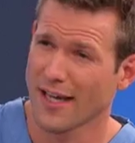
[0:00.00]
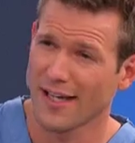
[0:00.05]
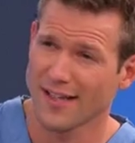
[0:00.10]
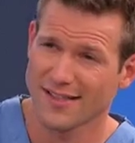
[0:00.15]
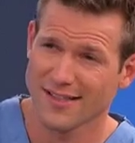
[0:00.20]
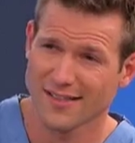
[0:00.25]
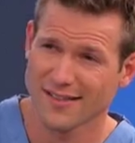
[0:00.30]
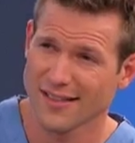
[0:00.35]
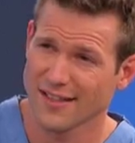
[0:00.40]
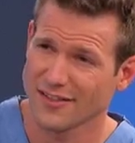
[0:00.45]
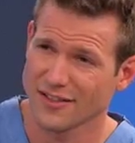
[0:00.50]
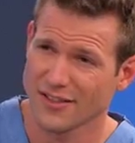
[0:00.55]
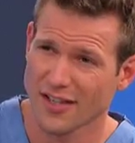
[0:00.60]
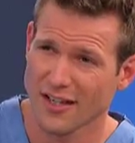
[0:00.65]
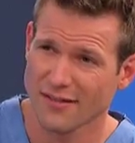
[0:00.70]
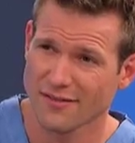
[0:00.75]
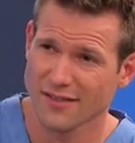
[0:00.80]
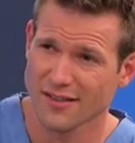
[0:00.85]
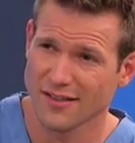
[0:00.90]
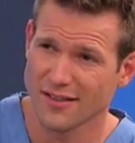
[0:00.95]
cases like
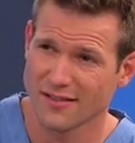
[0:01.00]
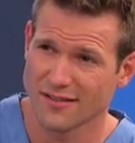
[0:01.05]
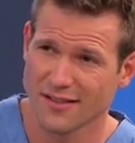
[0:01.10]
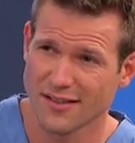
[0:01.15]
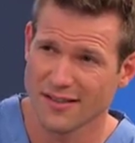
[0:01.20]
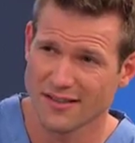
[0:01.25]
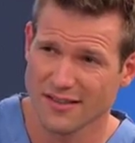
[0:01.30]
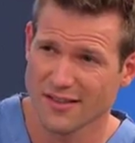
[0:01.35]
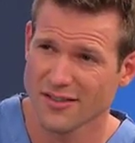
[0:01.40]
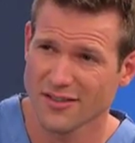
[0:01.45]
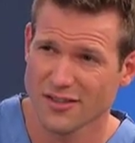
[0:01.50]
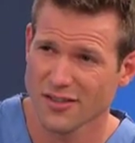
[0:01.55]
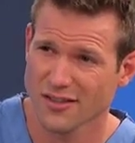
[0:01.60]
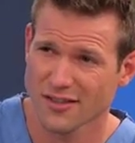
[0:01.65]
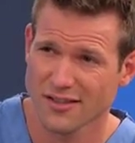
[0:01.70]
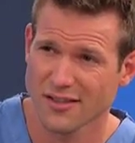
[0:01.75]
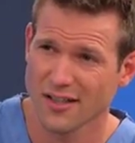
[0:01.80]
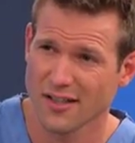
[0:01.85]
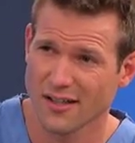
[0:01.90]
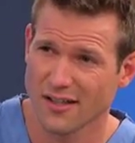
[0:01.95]
Jeff's, is, is this
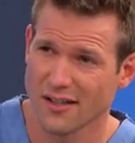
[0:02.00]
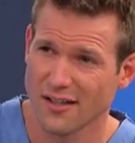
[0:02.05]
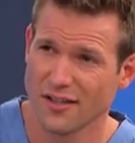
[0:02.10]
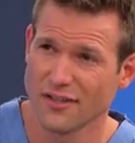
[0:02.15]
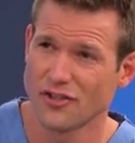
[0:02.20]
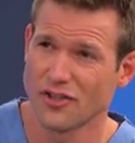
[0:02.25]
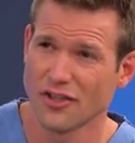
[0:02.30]
just a, a